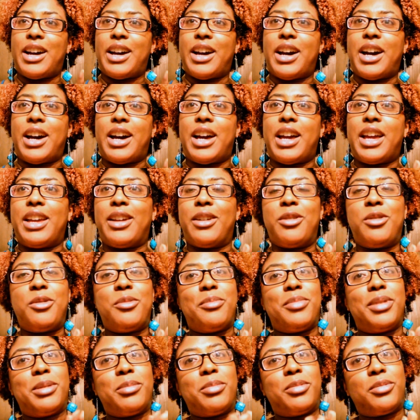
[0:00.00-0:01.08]
I
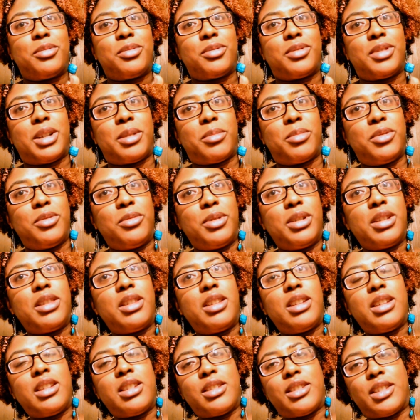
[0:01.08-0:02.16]
hope people stop doing
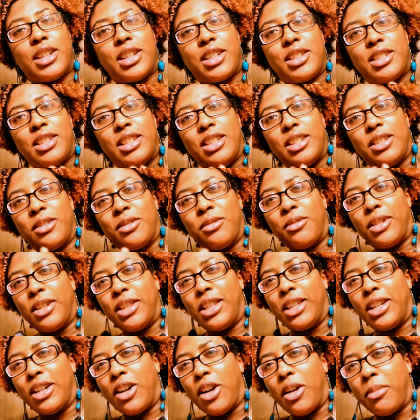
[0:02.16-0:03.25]
this. Like I said, it's
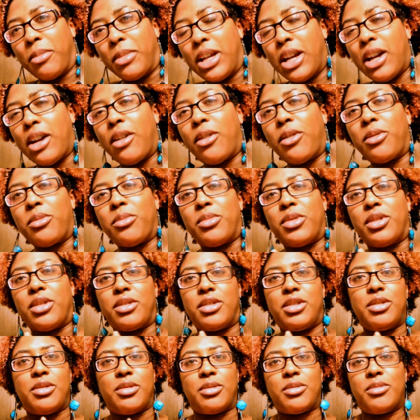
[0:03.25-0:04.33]
greatly calmed down,
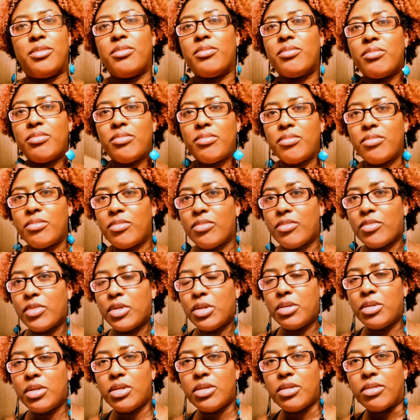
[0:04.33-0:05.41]
but you know,
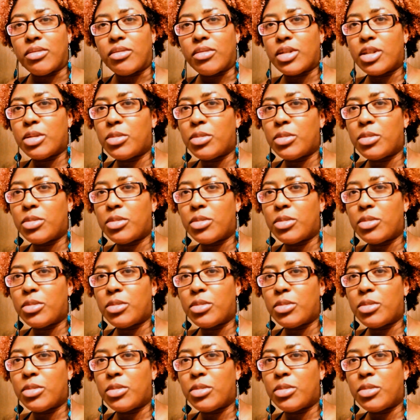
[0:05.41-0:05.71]
we're grown.